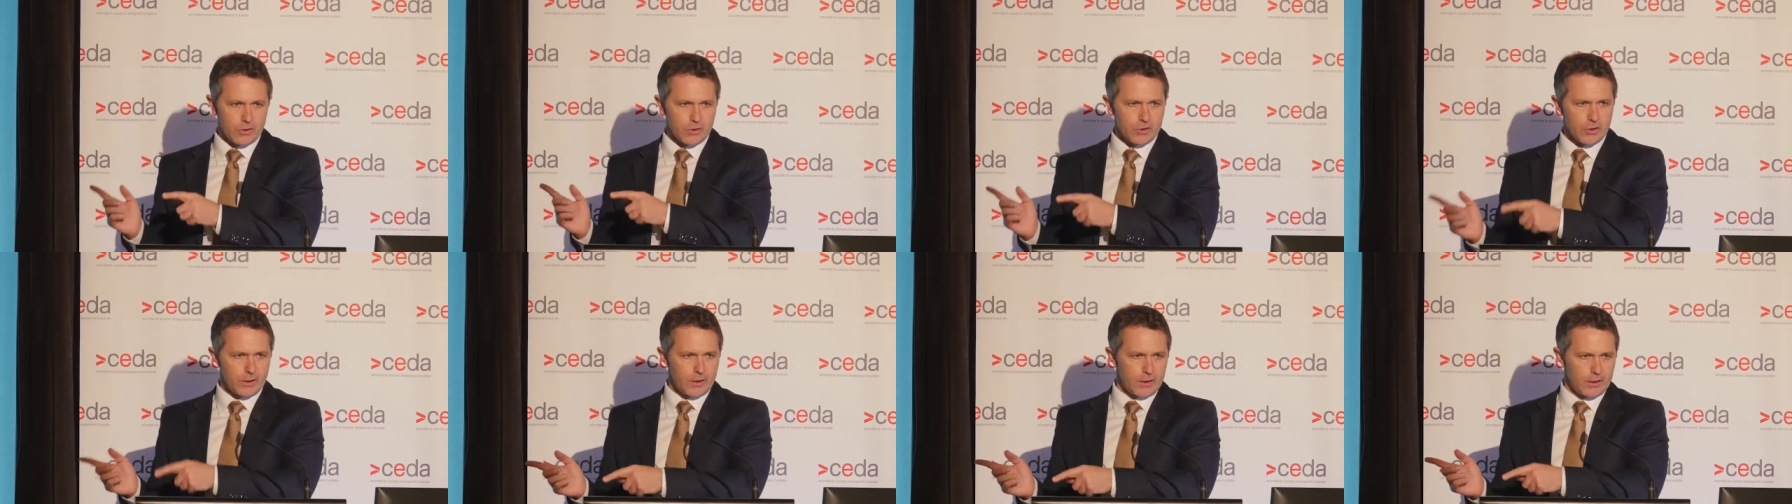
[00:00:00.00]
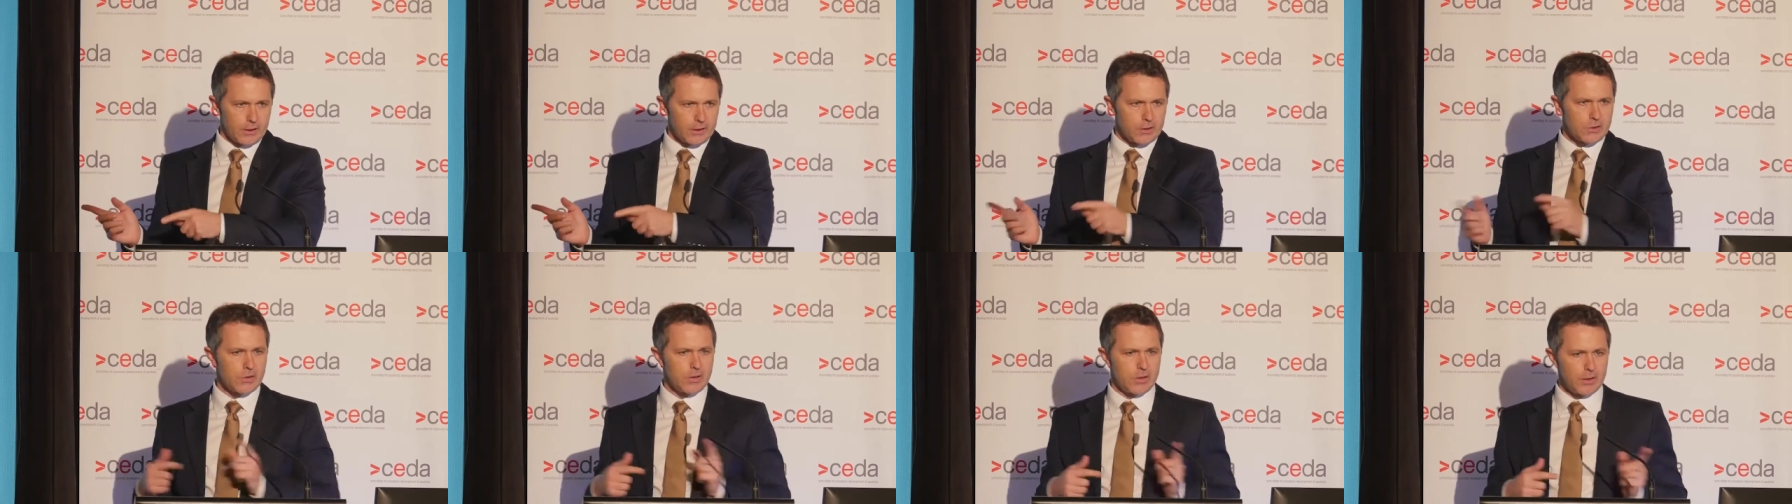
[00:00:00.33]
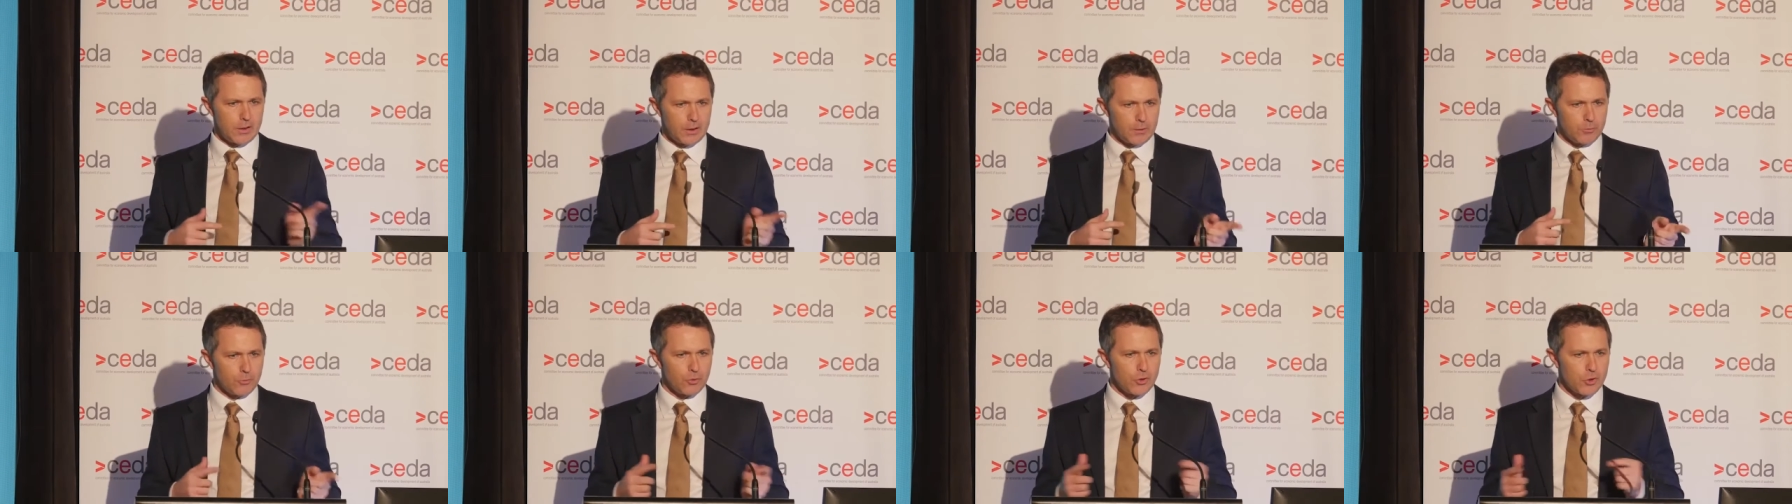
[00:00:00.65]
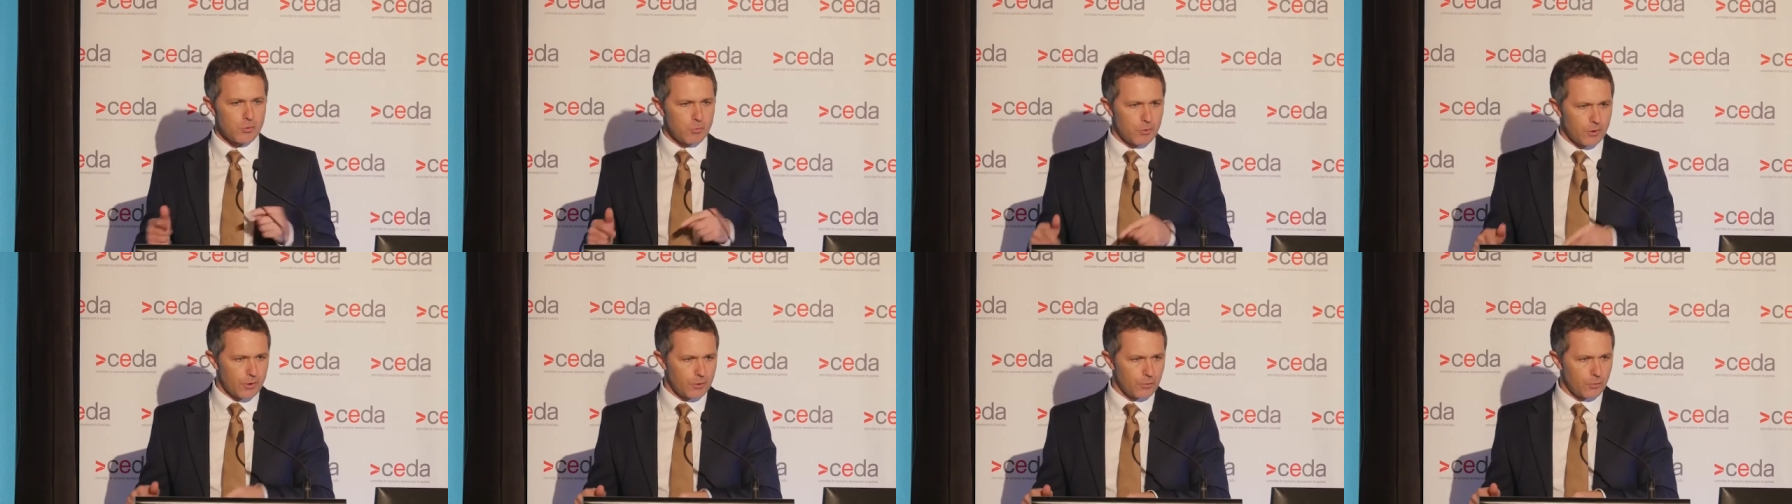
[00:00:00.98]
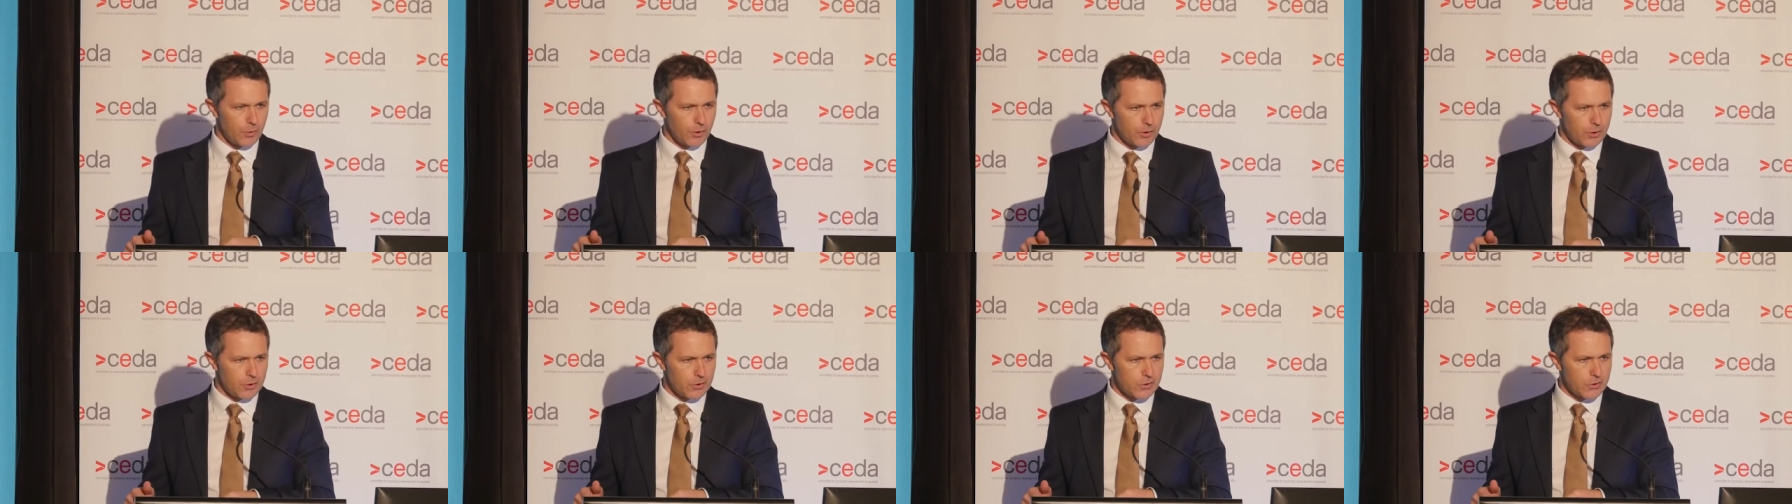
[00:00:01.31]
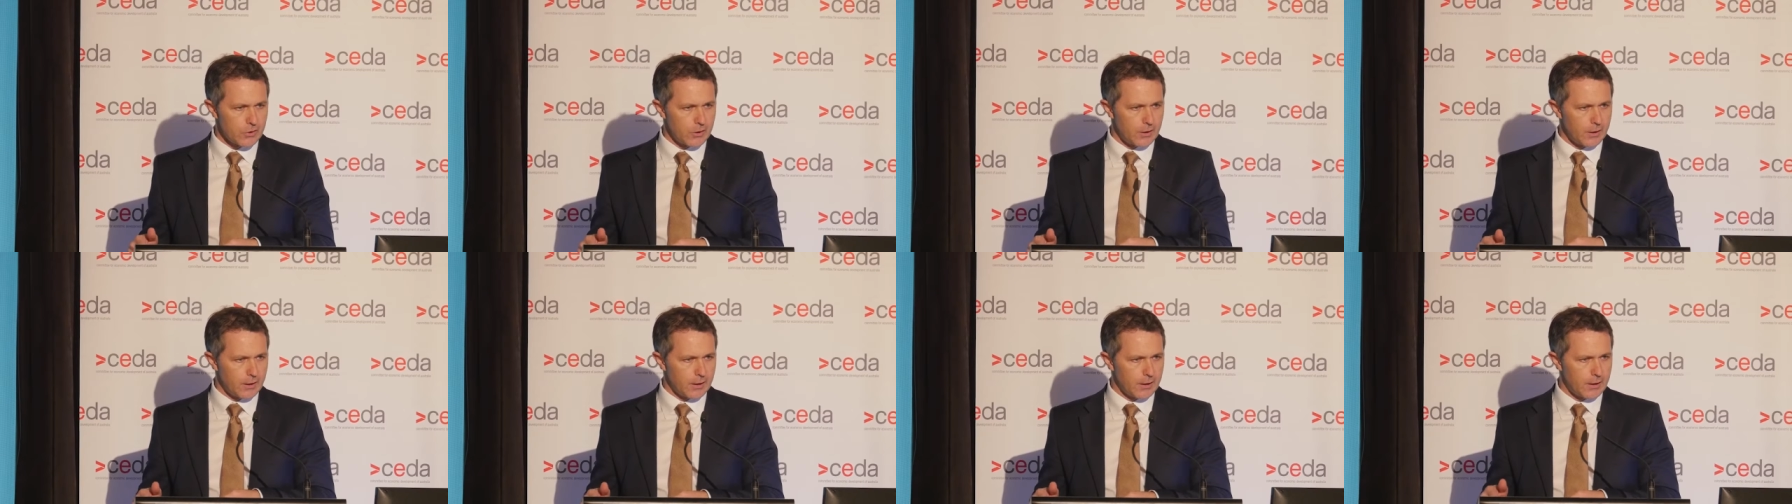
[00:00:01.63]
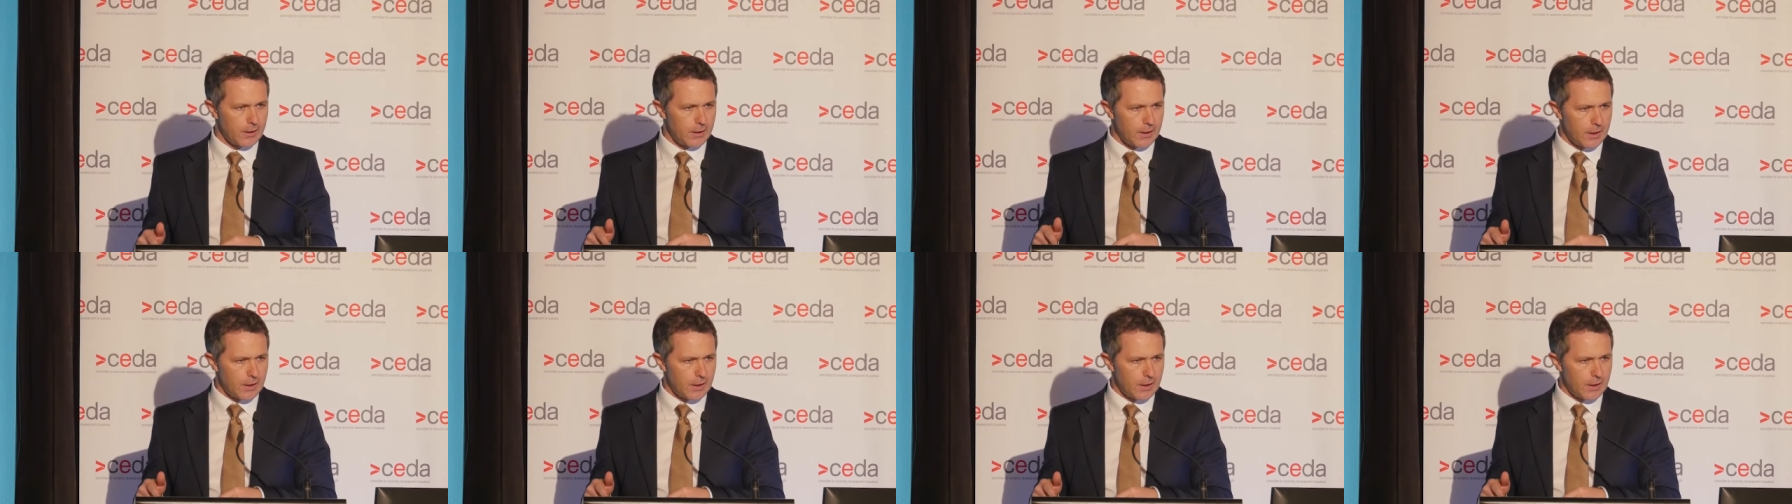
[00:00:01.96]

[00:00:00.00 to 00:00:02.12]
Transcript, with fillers: seeing in Sydney and Brisbane and what you're seeing